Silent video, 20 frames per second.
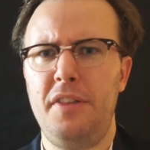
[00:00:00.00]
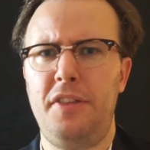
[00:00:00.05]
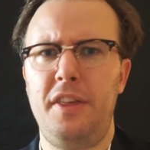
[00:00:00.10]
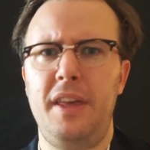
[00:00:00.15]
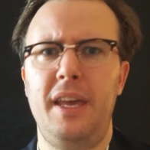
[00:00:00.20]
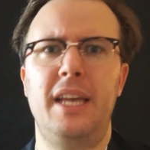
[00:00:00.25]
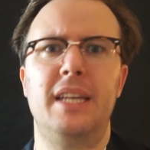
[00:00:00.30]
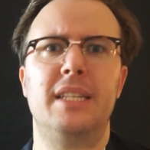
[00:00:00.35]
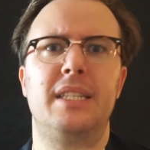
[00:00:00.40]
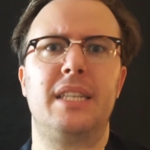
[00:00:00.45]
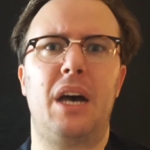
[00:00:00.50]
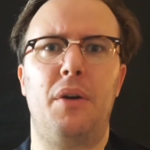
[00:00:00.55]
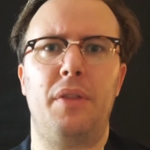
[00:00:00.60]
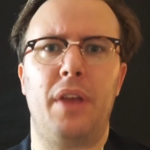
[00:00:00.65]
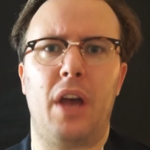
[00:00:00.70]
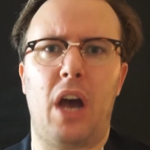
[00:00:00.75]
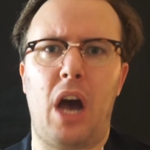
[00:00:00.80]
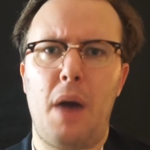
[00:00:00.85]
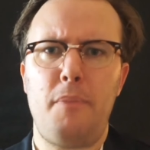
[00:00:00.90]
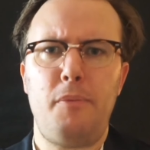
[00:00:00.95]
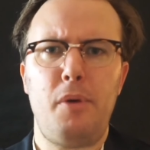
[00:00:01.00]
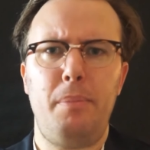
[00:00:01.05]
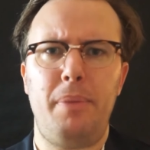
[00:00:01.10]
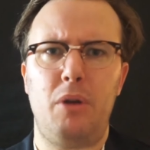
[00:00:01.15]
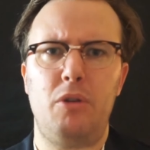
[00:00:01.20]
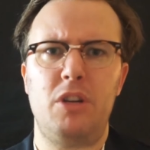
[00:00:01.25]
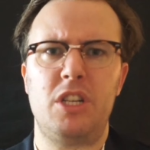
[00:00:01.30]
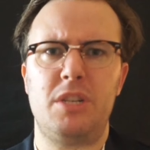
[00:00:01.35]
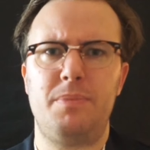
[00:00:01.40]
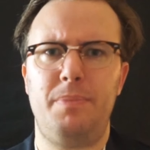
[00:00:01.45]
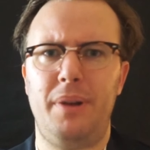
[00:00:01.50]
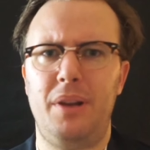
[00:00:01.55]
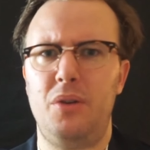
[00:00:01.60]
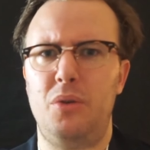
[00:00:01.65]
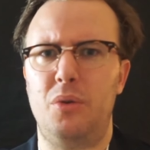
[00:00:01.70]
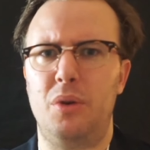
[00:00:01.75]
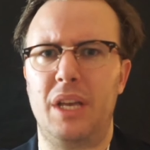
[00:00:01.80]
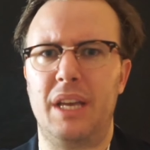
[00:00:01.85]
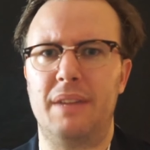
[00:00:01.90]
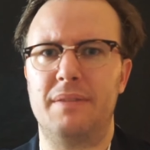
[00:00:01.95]
thing is how the upper bearish
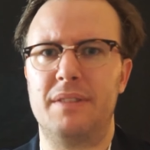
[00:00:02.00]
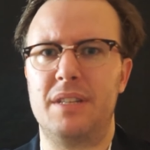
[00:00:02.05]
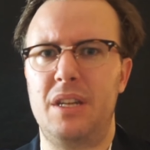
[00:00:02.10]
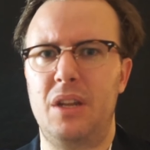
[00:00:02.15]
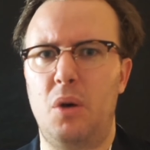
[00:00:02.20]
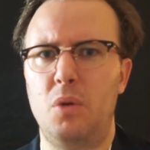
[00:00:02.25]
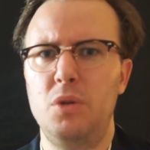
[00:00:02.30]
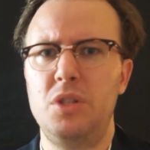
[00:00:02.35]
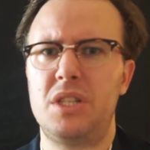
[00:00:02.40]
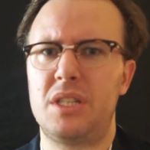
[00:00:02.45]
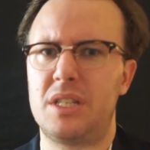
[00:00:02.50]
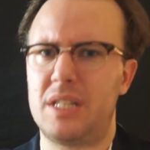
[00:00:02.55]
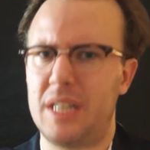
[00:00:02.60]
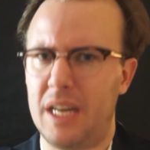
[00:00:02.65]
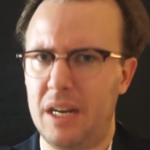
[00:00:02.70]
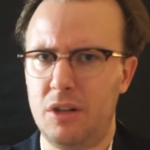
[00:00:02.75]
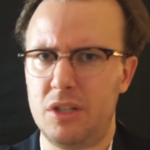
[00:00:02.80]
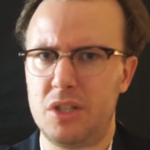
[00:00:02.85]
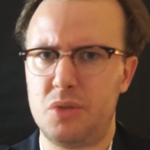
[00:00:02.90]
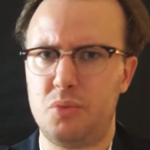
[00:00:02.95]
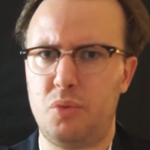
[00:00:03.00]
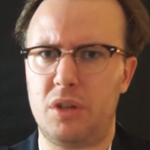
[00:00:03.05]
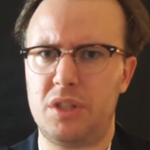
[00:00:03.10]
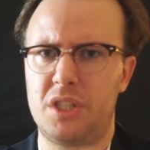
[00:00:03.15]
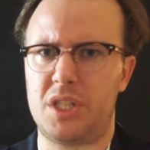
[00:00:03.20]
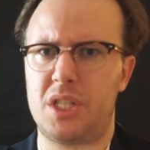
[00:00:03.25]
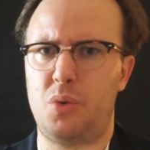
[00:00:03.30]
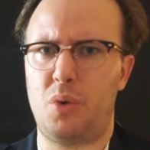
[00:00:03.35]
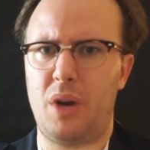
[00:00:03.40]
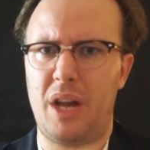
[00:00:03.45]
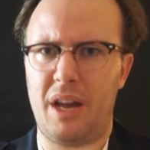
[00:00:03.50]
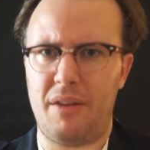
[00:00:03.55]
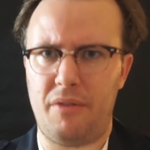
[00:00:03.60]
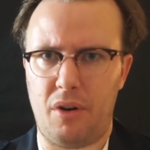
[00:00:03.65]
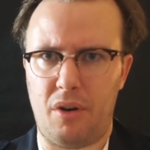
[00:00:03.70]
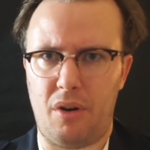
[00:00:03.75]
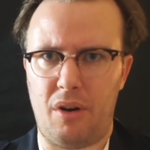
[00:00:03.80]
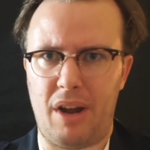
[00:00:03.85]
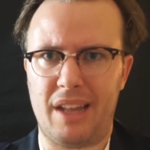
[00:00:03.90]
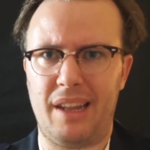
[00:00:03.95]
blue gives no signals
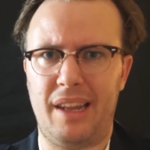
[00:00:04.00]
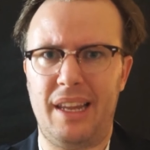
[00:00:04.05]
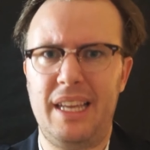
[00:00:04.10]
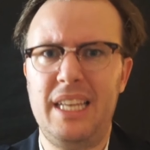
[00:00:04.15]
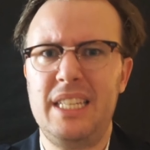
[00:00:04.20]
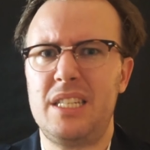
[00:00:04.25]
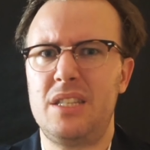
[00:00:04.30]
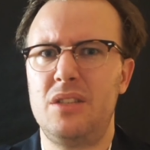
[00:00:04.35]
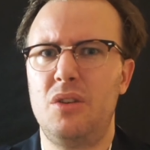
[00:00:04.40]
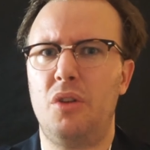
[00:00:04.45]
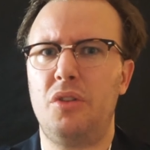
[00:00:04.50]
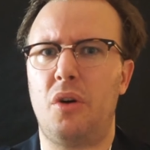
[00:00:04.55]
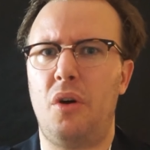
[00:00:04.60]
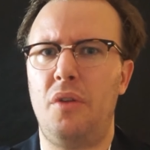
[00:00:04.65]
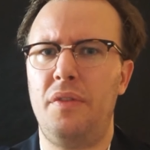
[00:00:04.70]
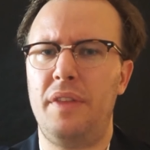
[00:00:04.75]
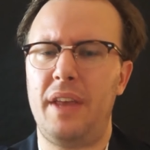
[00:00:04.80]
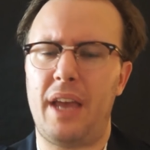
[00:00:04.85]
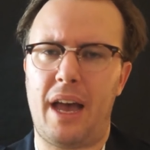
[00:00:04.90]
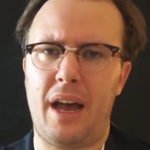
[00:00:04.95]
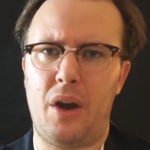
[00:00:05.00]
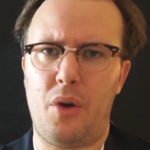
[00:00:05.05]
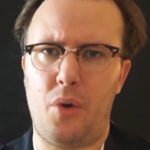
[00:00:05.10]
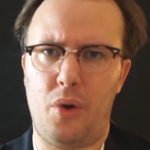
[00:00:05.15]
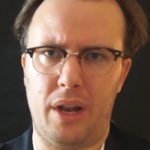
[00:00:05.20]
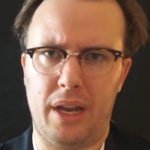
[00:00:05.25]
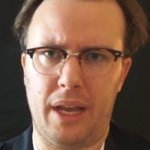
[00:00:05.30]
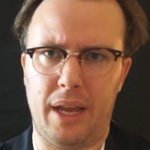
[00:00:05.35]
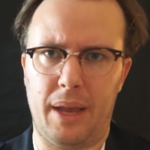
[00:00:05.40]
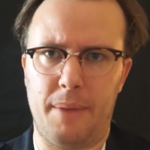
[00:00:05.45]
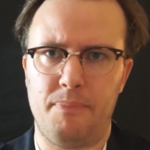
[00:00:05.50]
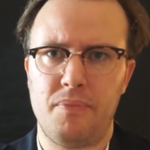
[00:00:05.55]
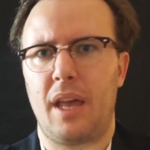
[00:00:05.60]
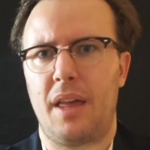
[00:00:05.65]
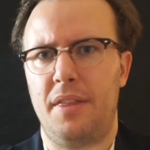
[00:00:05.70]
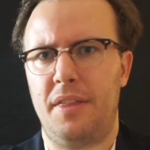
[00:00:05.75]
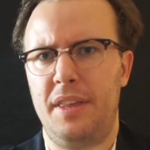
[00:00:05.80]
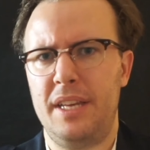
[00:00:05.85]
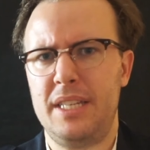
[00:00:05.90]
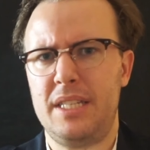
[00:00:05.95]
whatsoever, at least not on the hourly.
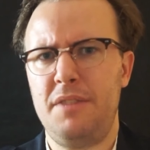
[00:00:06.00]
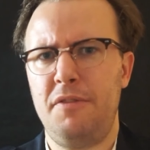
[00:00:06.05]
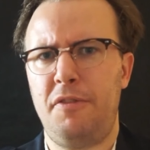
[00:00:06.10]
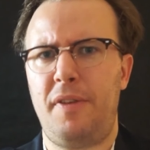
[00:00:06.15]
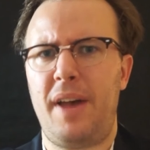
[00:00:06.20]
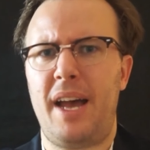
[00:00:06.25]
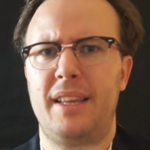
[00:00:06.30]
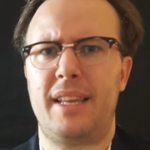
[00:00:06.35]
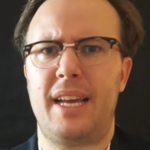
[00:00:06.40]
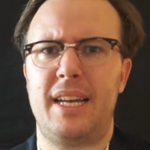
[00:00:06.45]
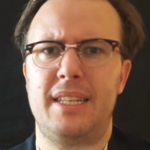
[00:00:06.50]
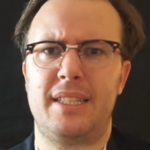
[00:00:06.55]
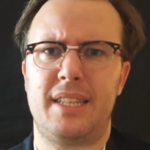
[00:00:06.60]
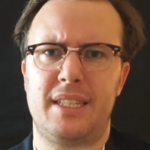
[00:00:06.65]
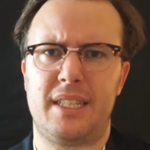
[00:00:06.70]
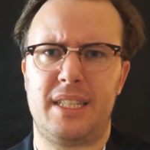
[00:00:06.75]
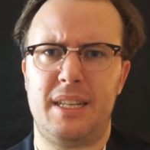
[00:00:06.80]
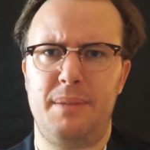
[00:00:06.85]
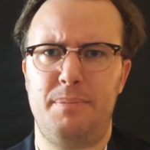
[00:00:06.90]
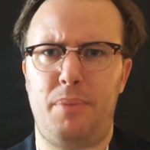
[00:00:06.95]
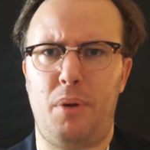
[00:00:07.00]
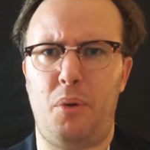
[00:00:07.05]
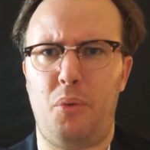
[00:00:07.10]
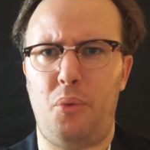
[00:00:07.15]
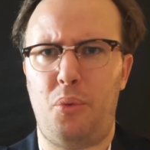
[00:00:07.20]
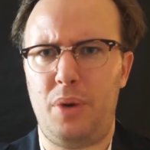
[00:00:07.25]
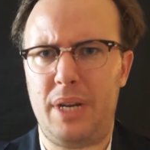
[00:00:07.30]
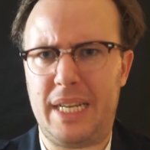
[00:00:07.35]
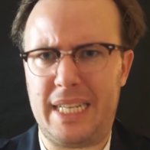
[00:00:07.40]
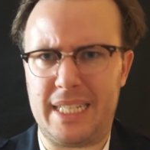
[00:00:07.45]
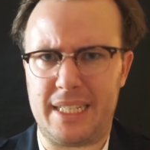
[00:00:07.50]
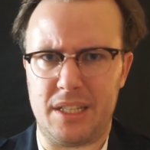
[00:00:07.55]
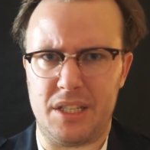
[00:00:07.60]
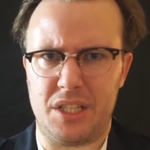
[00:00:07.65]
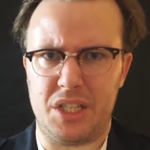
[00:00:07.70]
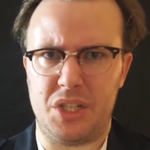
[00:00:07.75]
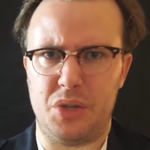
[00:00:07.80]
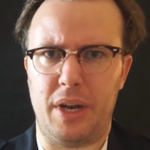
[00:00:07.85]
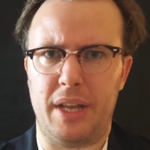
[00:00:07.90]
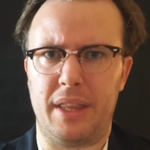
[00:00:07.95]
This in fact has a simple
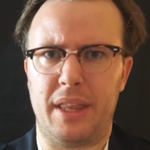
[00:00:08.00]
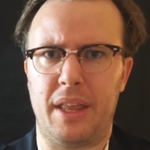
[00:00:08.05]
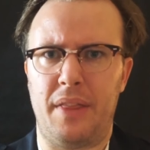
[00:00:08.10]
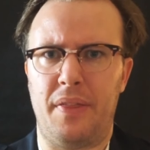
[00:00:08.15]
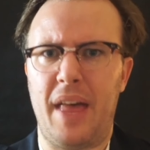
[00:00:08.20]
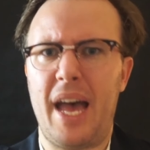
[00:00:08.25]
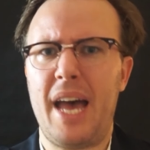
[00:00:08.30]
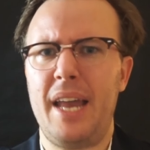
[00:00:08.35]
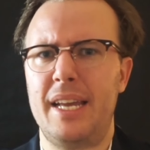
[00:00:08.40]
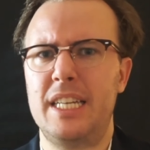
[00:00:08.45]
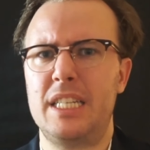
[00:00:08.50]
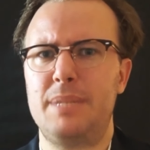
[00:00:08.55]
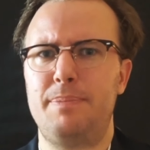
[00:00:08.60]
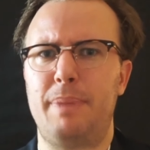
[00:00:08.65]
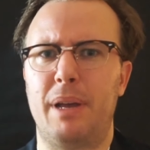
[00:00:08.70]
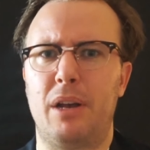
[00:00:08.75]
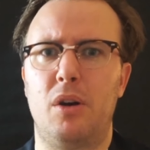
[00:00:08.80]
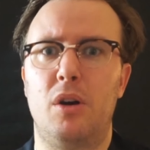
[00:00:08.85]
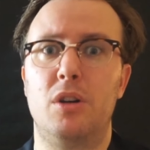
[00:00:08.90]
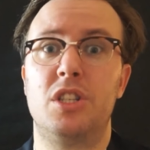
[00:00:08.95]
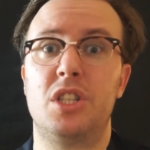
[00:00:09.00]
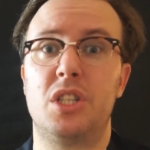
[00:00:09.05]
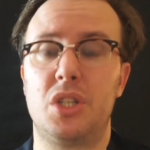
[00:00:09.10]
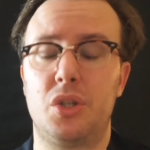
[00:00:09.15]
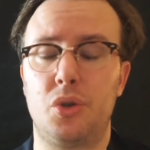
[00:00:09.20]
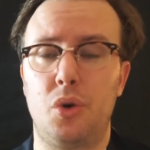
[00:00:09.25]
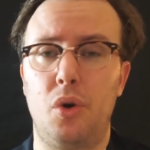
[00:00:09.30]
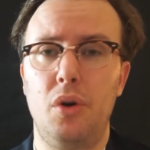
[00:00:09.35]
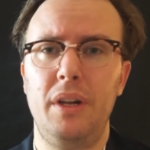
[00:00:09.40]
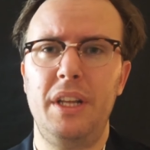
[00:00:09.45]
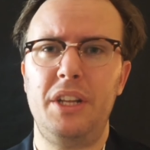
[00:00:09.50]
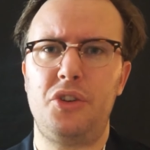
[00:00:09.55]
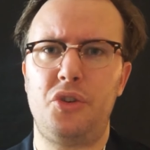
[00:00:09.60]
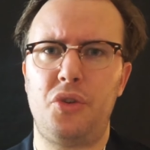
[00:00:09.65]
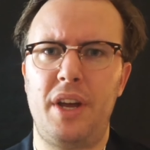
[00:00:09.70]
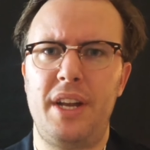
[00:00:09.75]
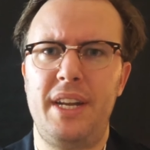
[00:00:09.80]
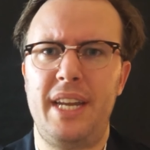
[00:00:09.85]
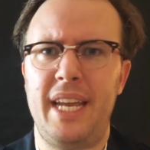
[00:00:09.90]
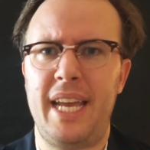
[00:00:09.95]
reason to it, and that is because strongly
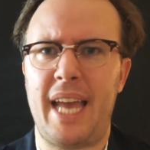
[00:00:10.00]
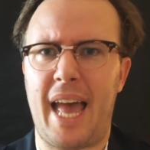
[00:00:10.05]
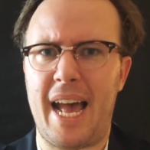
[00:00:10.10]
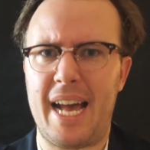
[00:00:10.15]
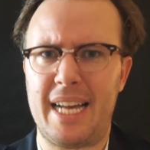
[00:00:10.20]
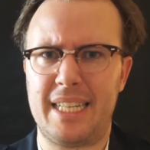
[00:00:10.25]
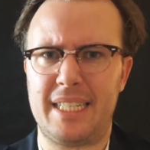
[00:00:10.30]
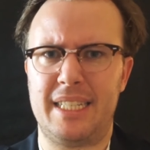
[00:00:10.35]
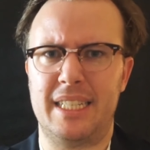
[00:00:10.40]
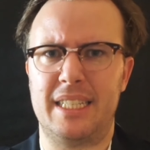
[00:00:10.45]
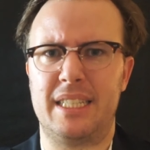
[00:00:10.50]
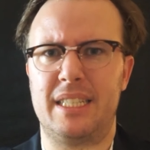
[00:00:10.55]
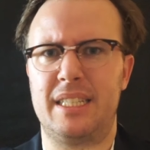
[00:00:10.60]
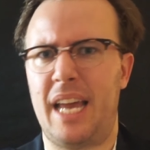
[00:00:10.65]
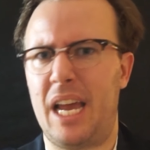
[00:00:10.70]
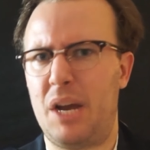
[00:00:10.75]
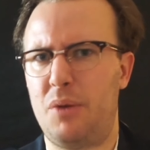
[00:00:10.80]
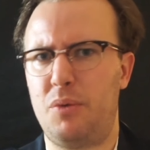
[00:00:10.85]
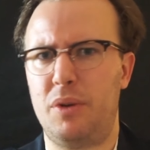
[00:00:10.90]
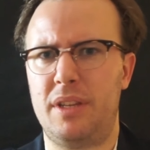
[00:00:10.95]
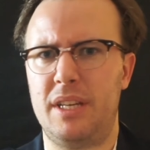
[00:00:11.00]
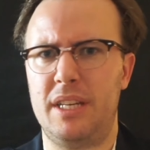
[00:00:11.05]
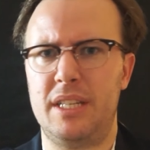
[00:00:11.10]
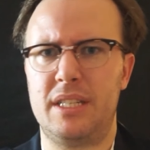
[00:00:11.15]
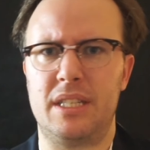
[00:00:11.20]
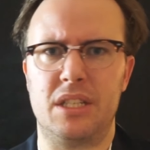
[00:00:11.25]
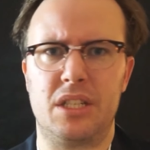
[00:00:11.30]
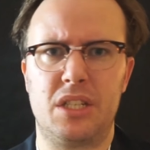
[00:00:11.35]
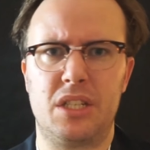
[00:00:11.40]
trending assets, equities and